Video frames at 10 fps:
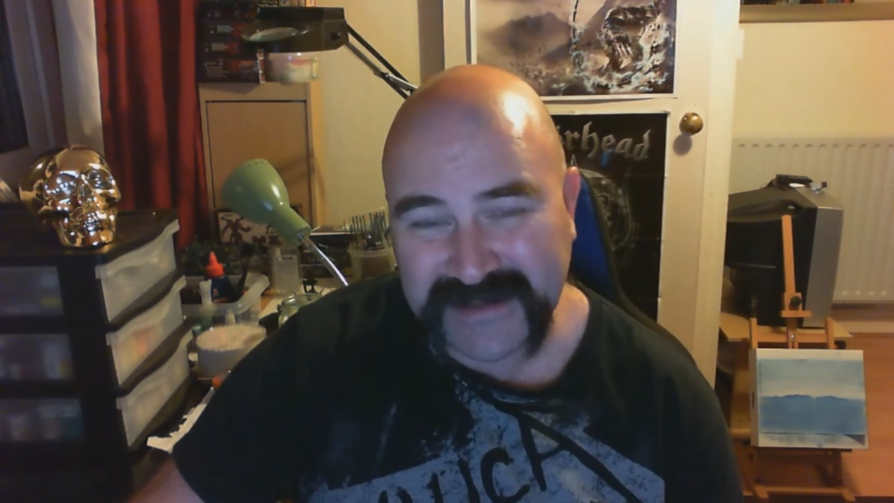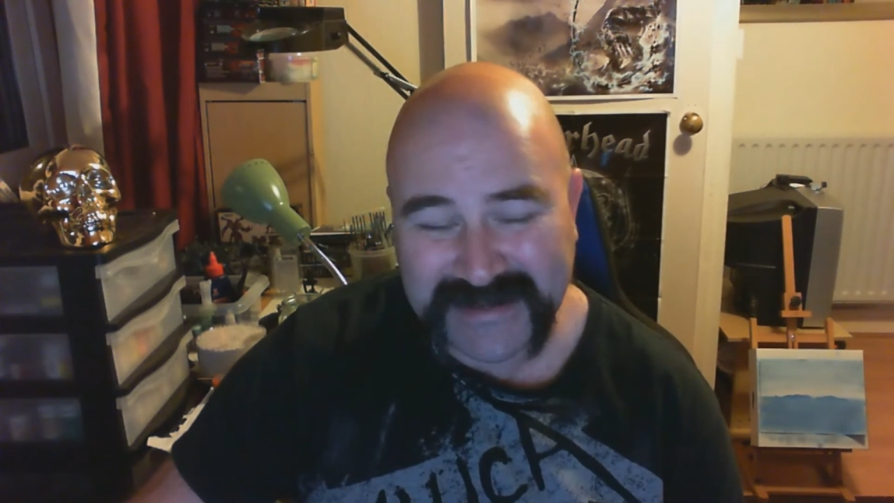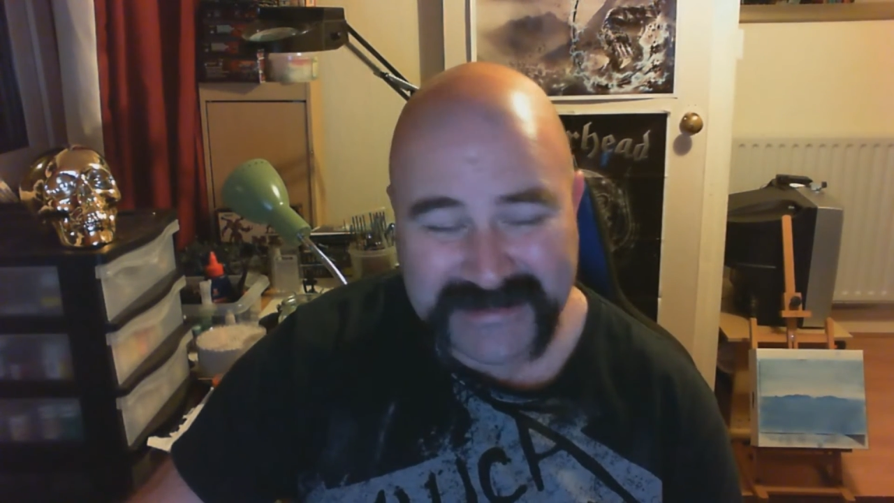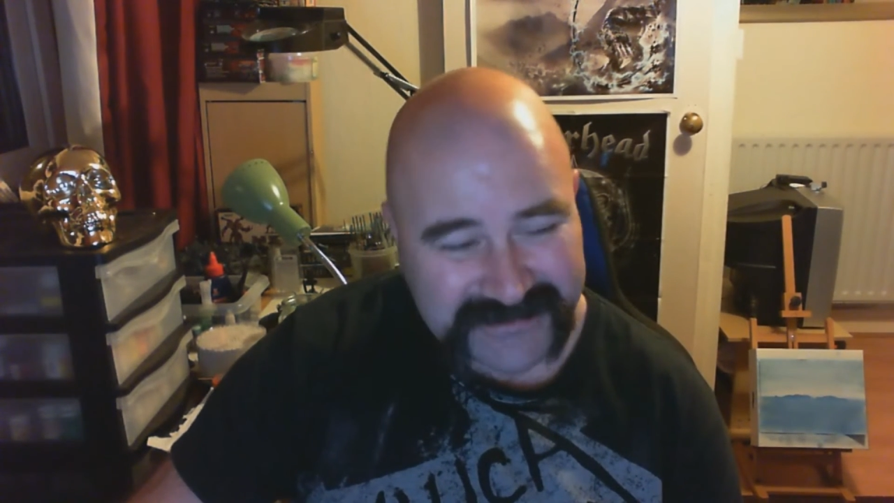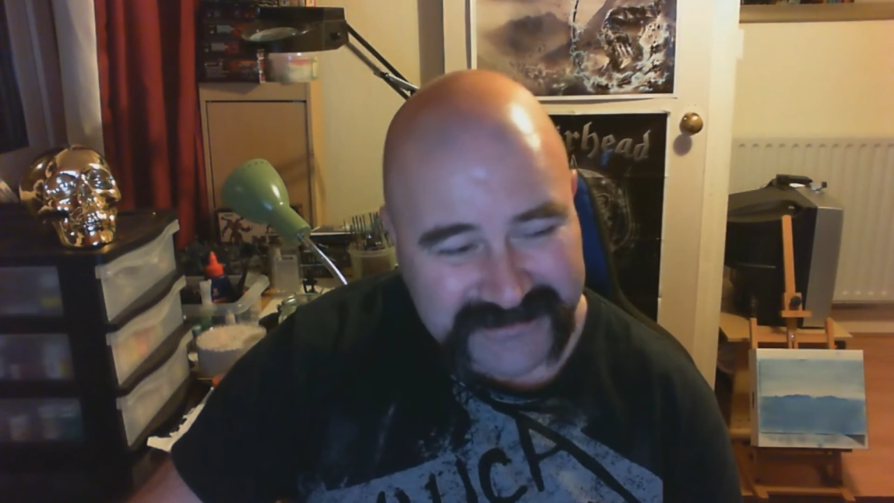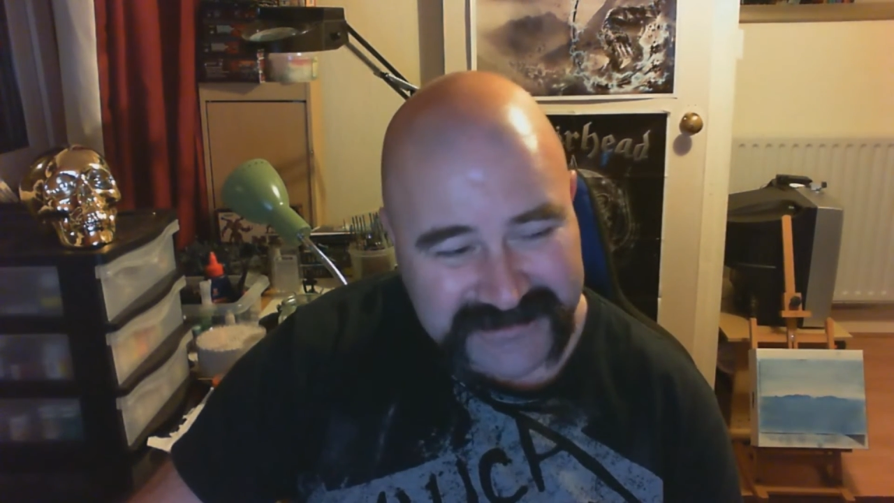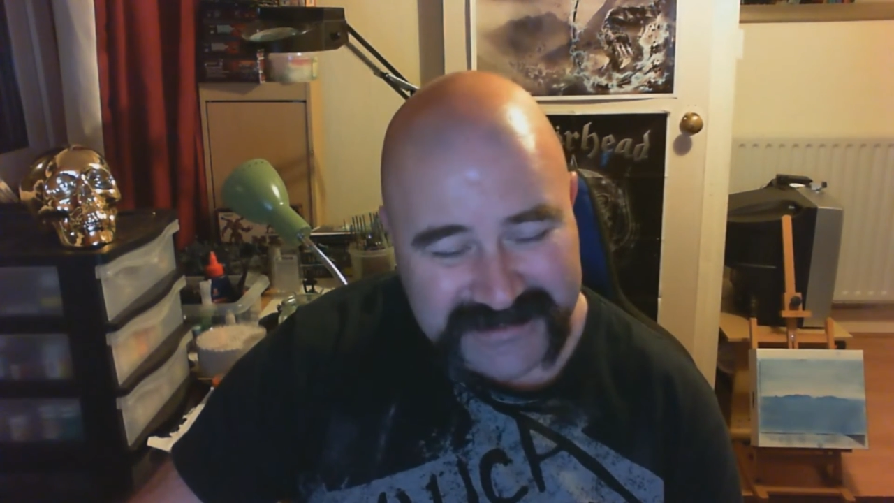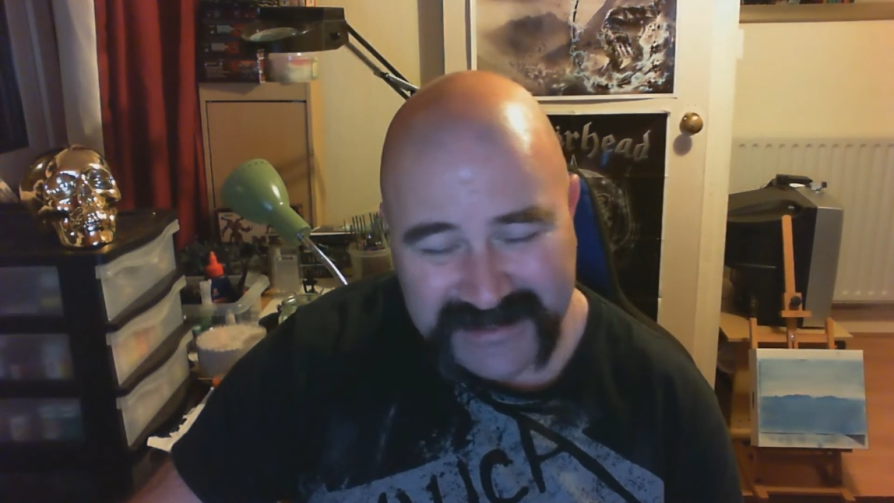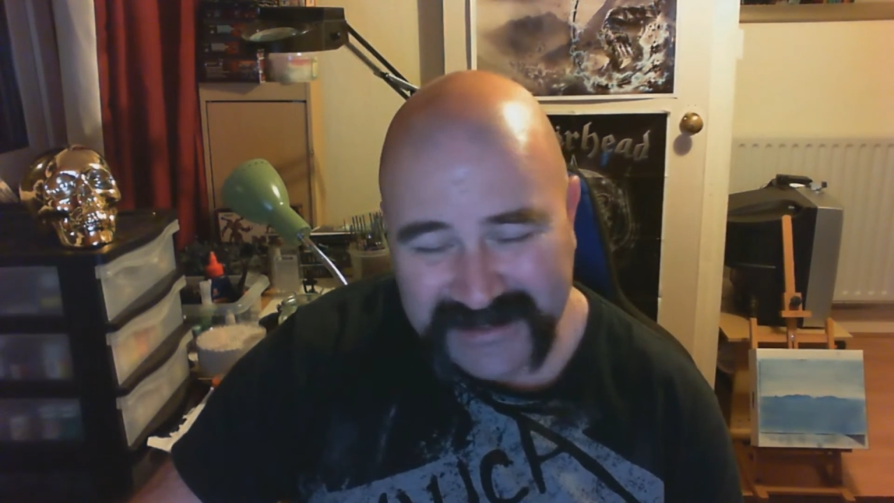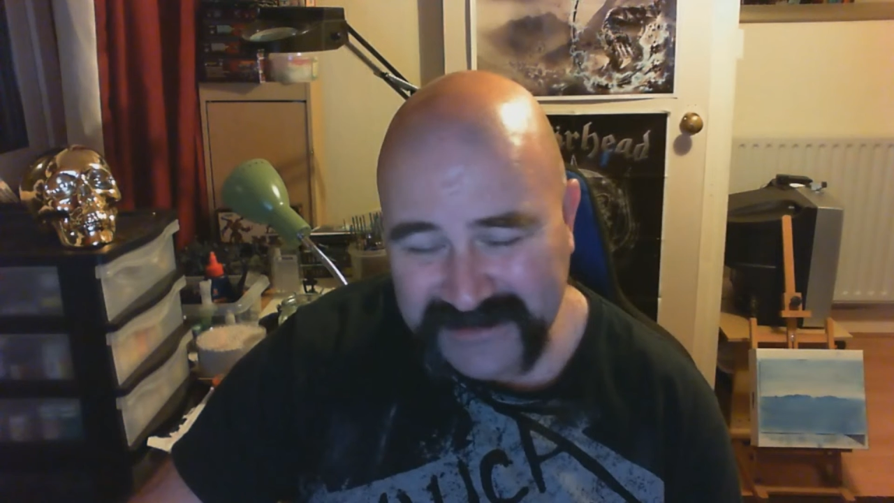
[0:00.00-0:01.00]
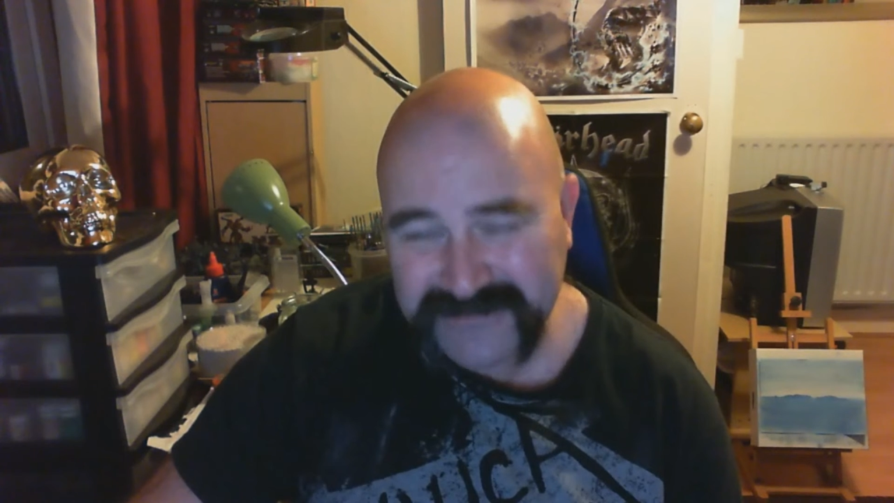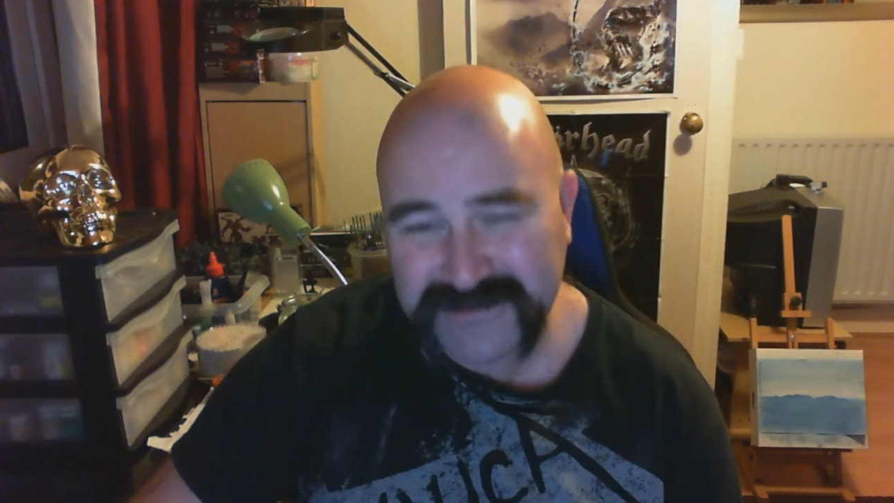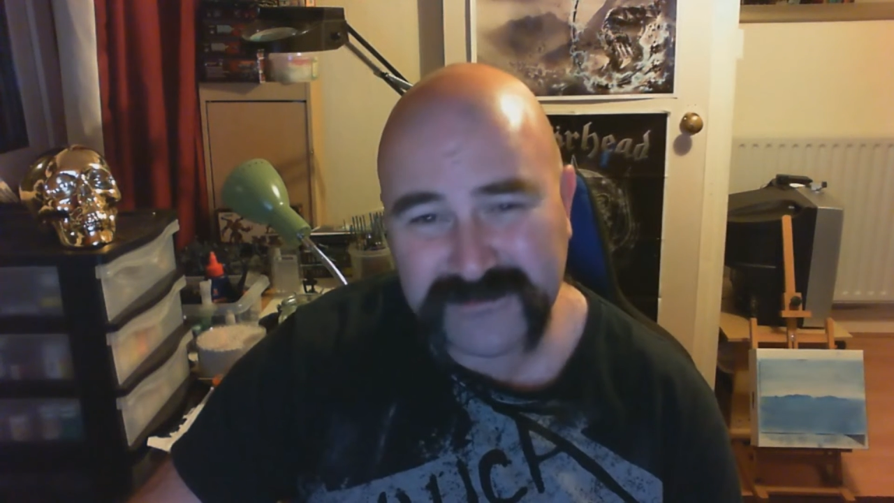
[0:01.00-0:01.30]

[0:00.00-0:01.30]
And it doesn't have